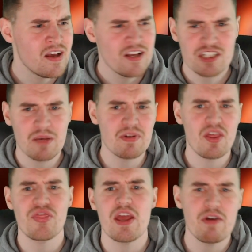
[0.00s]
some of the
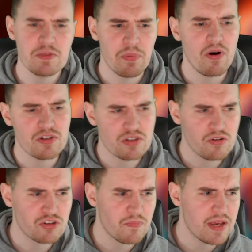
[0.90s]
theories put on
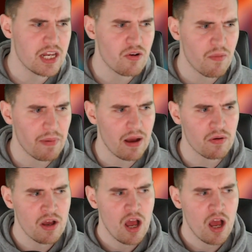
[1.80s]
social media about